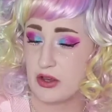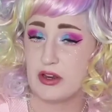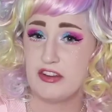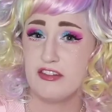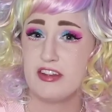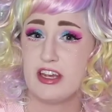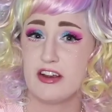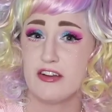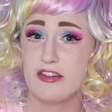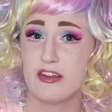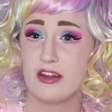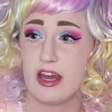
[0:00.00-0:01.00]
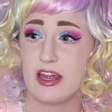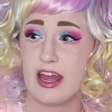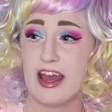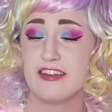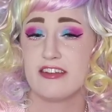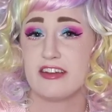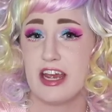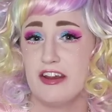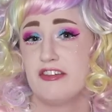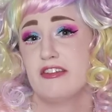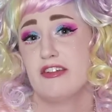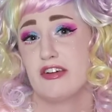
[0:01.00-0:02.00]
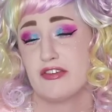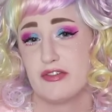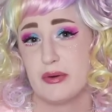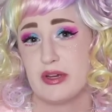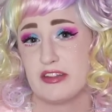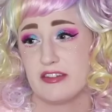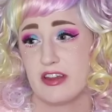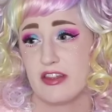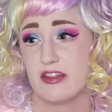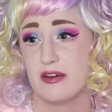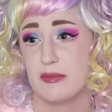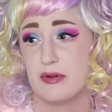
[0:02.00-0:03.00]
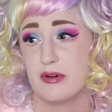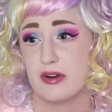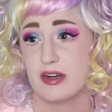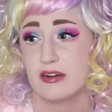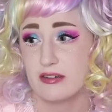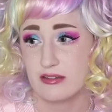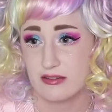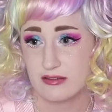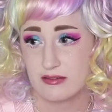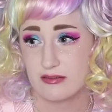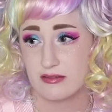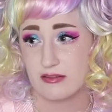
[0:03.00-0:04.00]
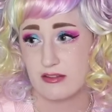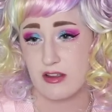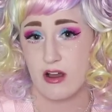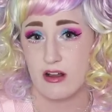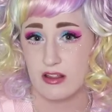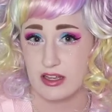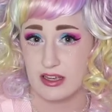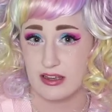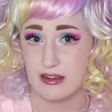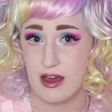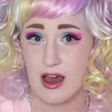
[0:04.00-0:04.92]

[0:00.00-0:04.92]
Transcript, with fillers: You could just hear the like hesitation in her voice, like the more dolly